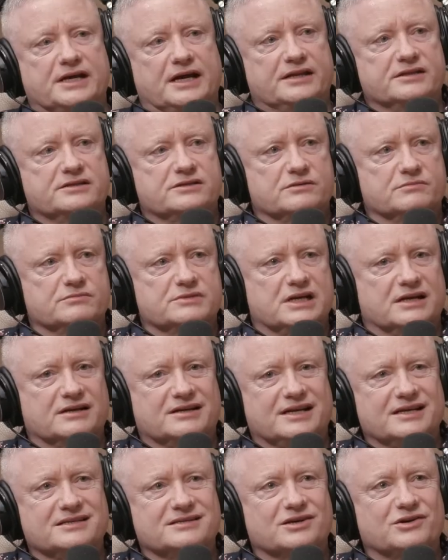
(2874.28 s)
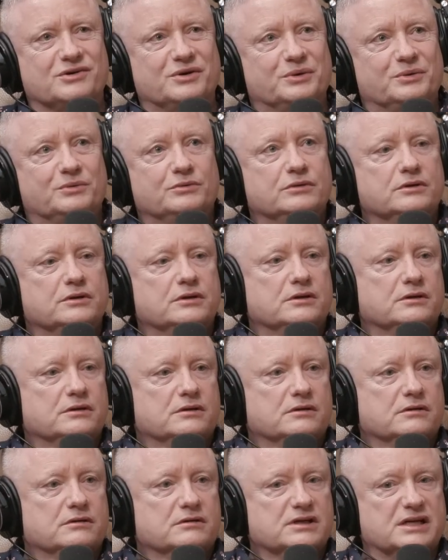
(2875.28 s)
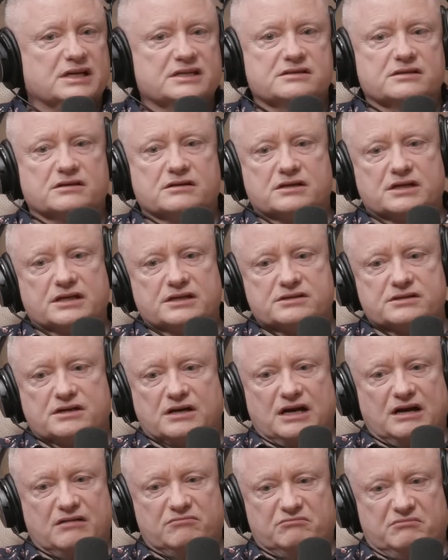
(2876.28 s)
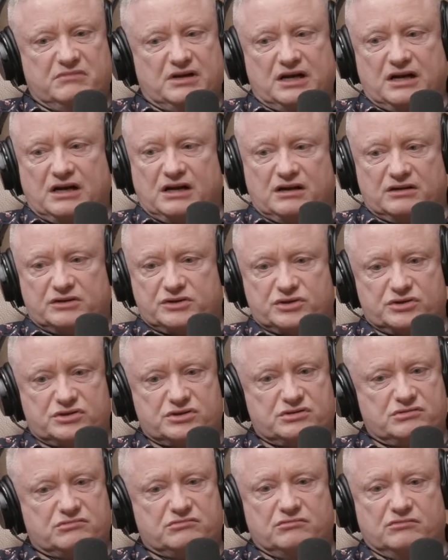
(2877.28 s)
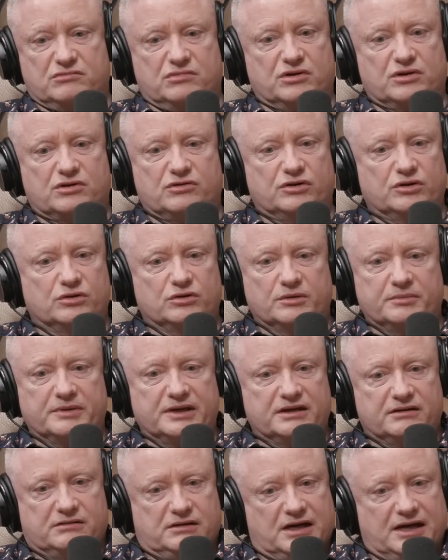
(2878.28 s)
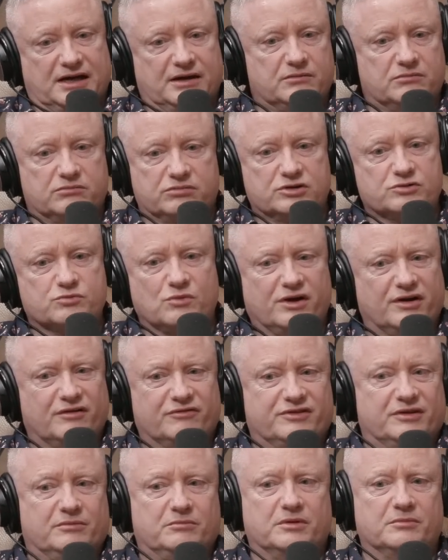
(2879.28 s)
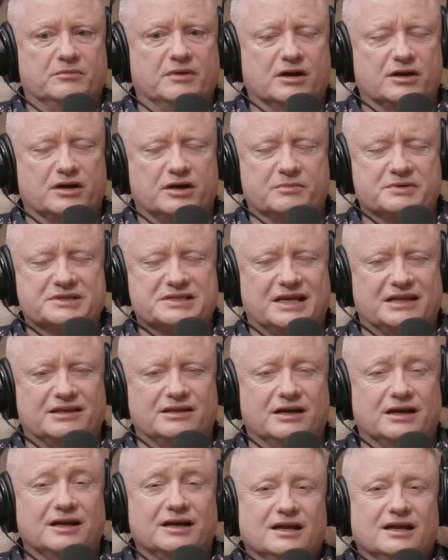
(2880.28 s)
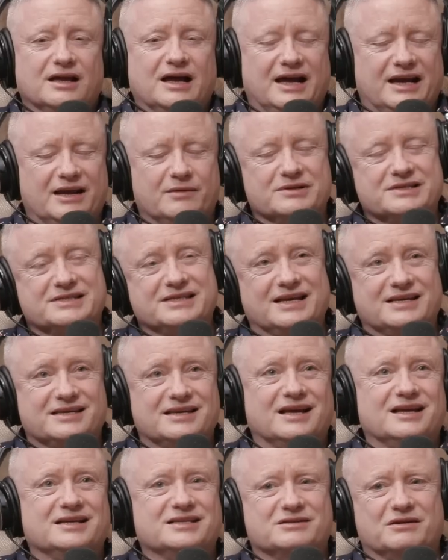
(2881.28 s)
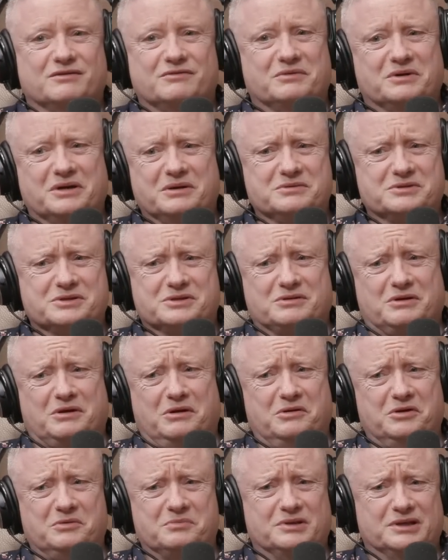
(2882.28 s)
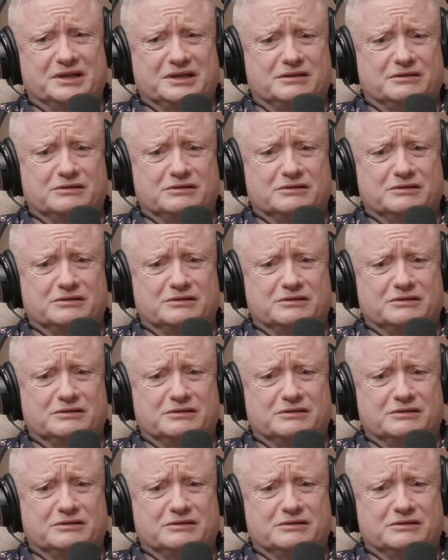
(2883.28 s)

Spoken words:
And sometimes kids are cruel. Yeah, kids are just cruel. I mean, I was one of them. I'm not going to pretend that. And I was dead nice to everyone. I was just a horrible little.